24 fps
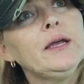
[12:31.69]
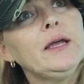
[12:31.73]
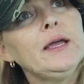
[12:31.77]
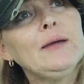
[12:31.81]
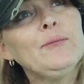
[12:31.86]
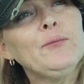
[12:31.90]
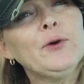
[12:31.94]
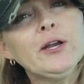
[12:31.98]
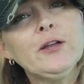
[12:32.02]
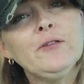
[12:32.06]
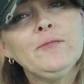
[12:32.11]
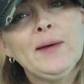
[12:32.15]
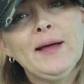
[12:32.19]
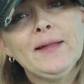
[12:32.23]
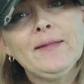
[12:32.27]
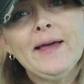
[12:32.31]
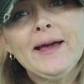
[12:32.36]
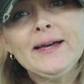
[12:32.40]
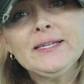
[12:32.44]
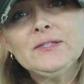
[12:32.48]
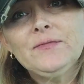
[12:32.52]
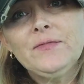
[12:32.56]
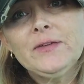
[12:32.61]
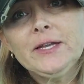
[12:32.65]
in one of my
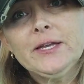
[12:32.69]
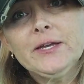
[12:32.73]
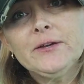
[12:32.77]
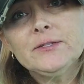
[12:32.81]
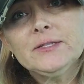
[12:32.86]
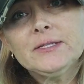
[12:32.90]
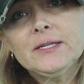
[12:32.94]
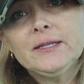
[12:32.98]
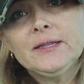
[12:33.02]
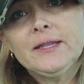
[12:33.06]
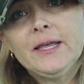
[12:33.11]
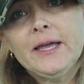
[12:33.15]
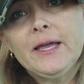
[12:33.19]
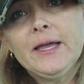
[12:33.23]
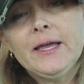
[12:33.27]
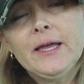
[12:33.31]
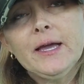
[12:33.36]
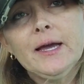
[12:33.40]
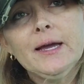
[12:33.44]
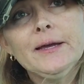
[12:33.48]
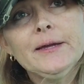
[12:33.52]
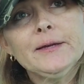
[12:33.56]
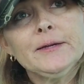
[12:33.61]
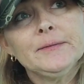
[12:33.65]
last videos that they
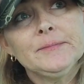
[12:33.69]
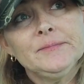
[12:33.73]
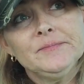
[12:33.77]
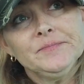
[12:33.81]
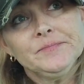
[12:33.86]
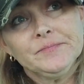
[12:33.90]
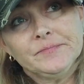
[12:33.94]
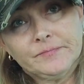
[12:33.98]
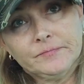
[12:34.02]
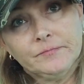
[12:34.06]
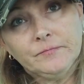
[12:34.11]
um,